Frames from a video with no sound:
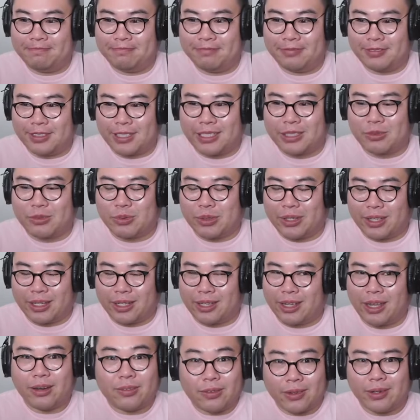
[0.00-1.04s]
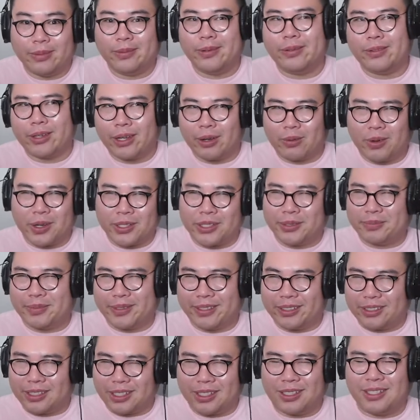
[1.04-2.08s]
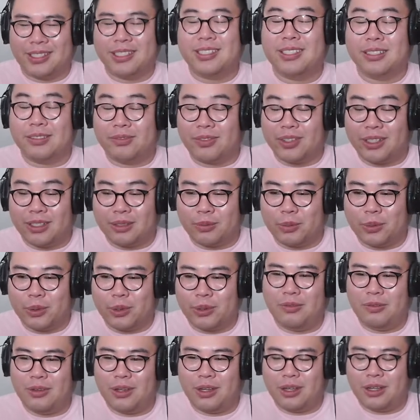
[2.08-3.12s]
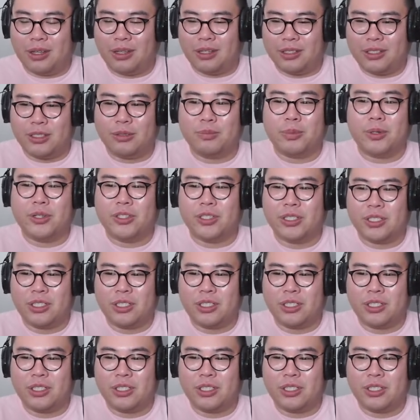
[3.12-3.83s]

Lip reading: As with like every movie I watch, apparently, this is available to purchase